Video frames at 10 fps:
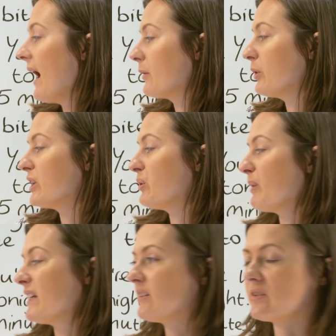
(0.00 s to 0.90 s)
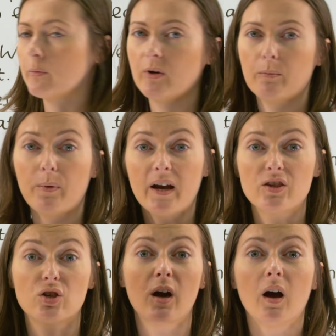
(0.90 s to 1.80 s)
And when you meet someone by
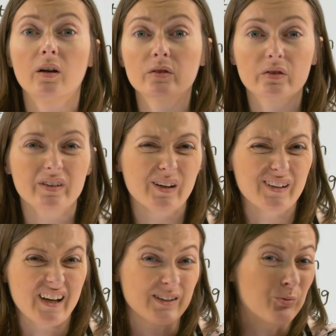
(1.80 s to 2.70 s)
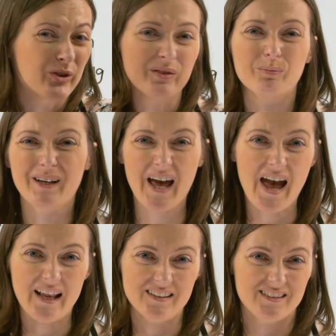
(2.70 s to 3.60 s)
chance, it wasn't
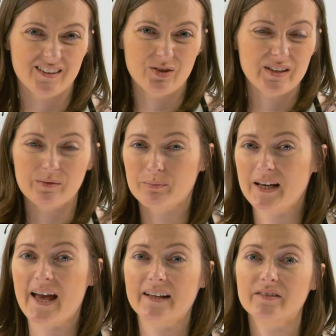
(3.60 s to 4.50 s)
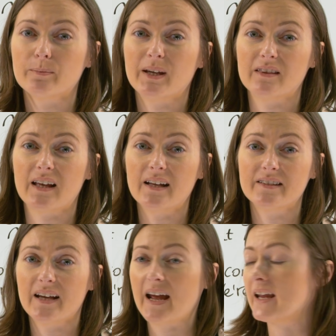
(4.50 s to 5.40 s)
planned. You didn't plan to meet
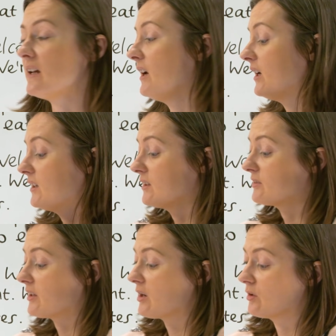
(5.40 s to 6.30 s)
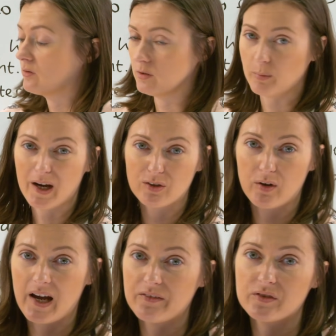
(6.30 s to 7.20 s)
that day, so you might
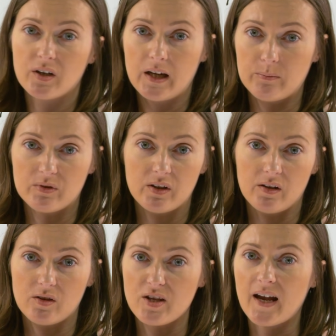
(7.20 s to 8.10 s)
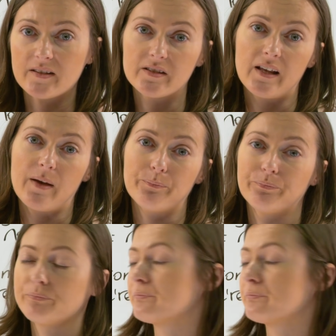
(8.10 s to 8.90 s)
not have time to chat to them.